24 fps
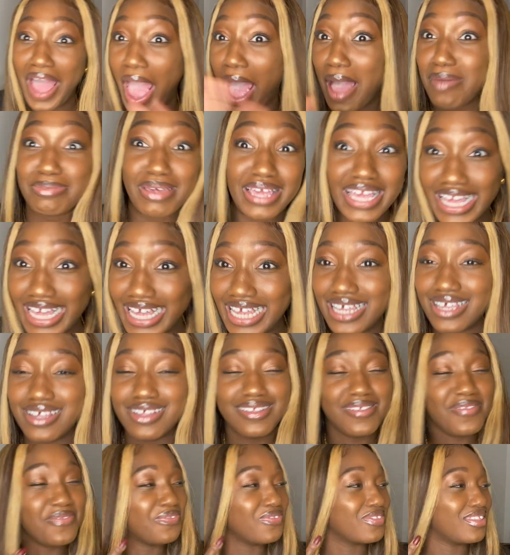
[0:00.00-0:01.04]
happy.
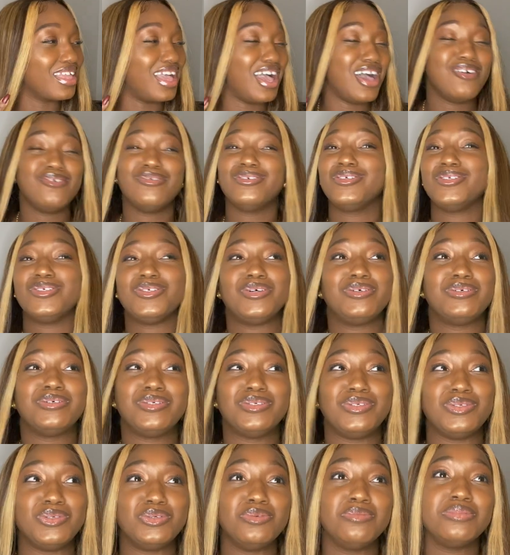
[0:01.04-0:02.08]
I was so
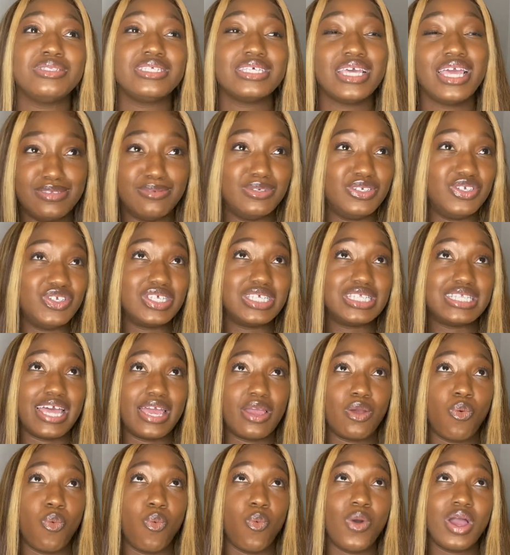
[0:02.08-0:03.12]
souped. It was just like
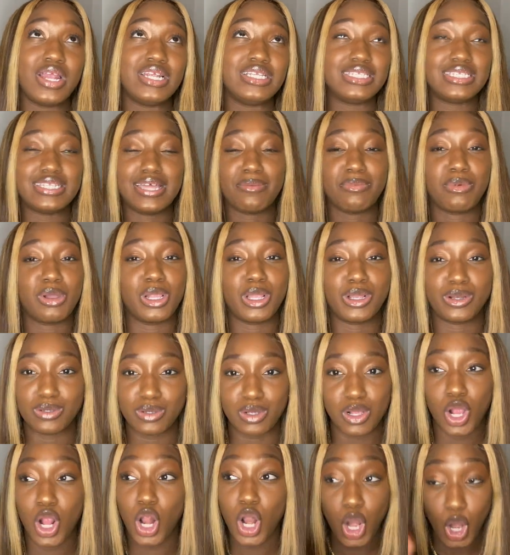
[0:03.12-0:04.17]
one step
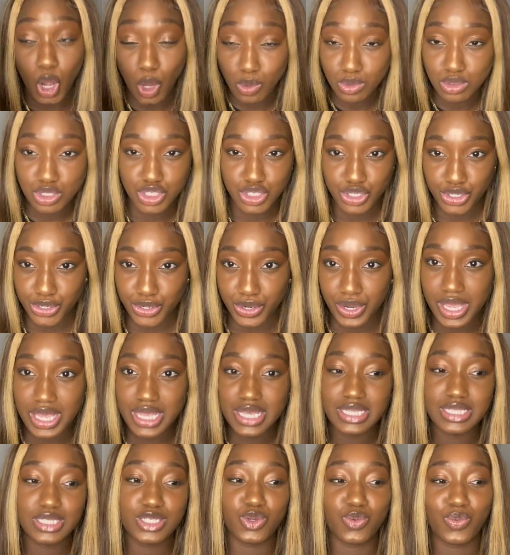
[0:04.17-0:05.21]
closer
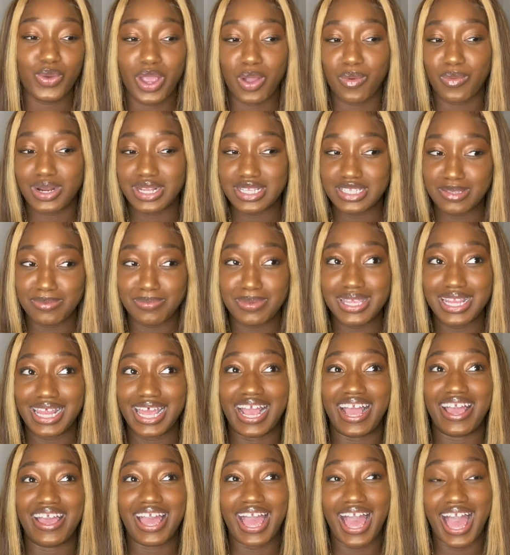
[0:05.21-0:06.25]
to where I wanted to be. Like
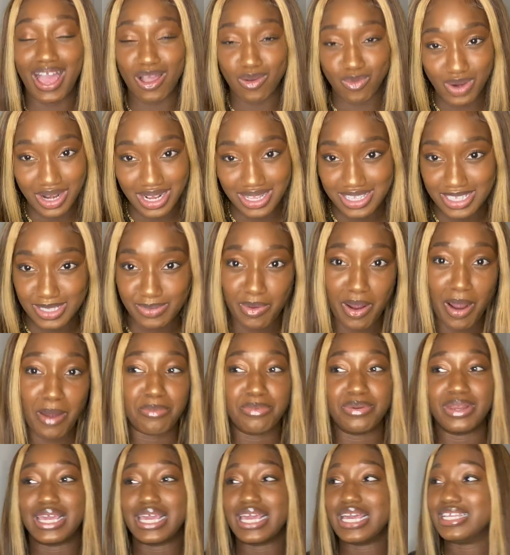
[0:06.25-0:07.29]
I wanted this
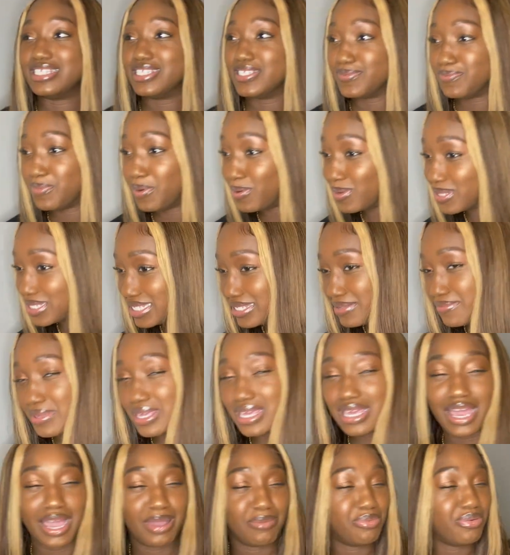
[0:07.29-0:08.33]
property. It spoke to me.
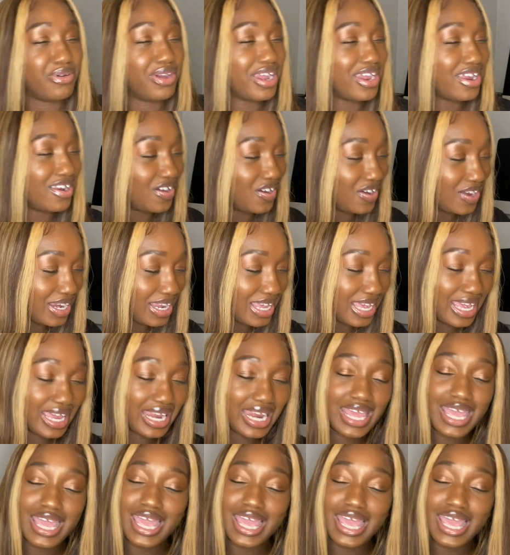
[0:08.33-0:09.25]
I prayed on it.